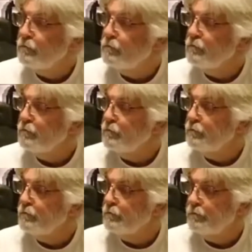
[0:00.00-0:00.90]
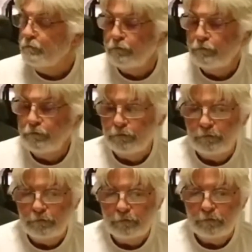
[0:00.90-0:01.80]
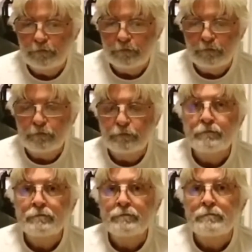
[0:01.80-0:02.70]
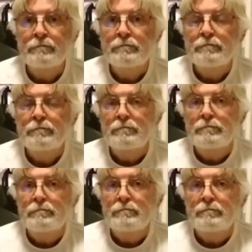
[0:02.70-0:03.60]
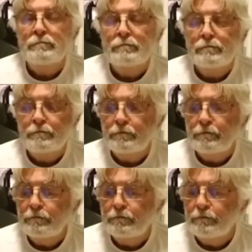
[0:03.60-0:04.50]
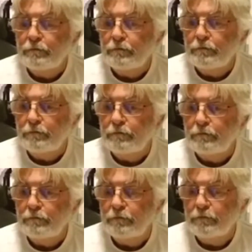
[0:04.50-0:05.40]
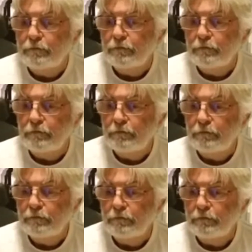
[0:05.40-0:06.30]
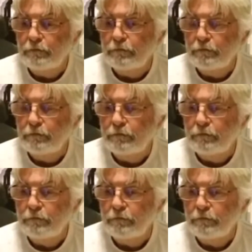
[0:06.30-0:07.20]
This person isn't speaking.